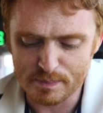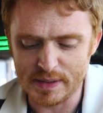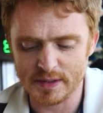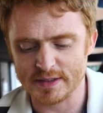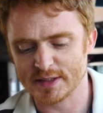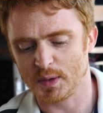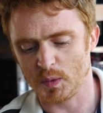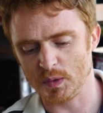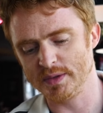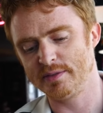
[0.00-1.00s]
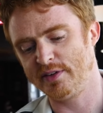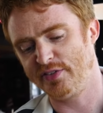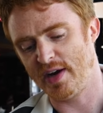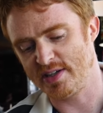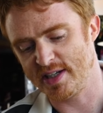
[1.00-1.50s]
beer is cold and
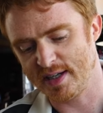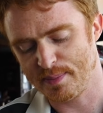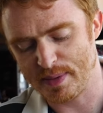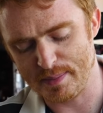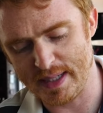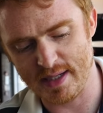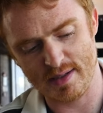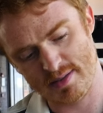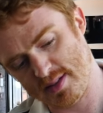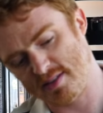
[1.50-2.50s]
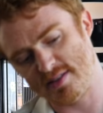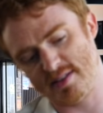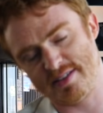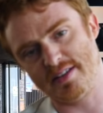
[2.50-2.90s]
refreshing, but man, this is the